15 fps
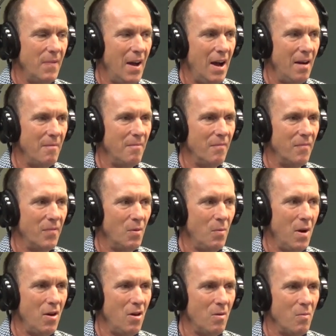the
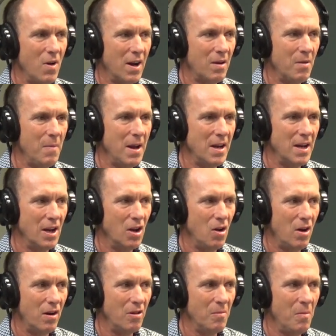one I'm recommending a
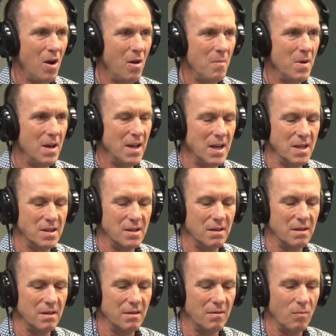lot at the moment is
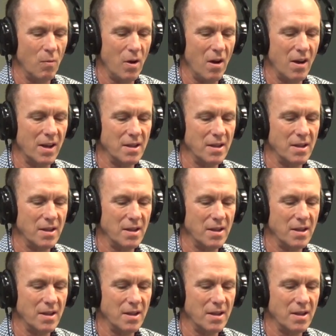what I